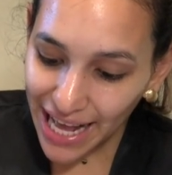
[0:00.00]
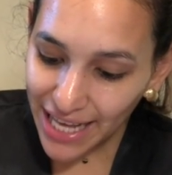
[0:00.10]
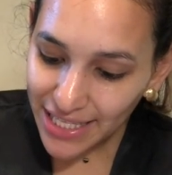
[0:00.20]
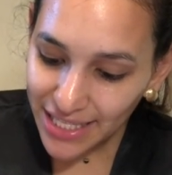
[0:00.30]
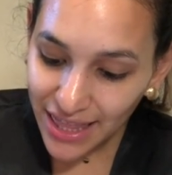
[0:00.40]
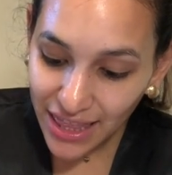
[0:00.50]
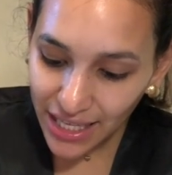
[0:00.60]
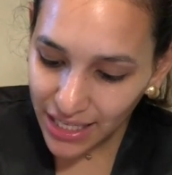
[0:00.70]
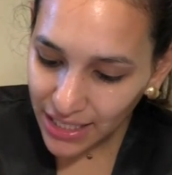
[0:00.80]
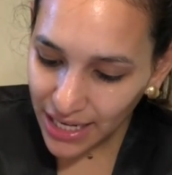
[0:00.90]
as
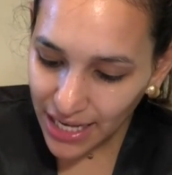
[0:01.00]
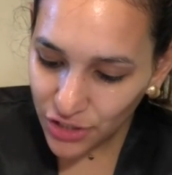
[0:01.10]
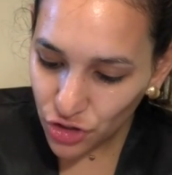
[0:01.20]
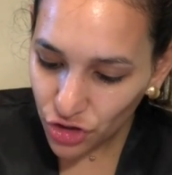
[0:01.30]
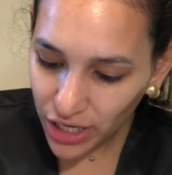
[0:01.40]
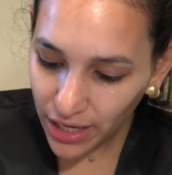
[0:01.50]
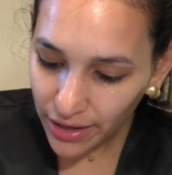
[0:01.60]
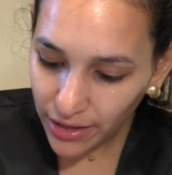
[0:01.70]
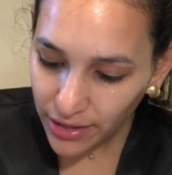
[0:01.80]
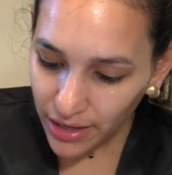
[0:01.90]
thin as you can,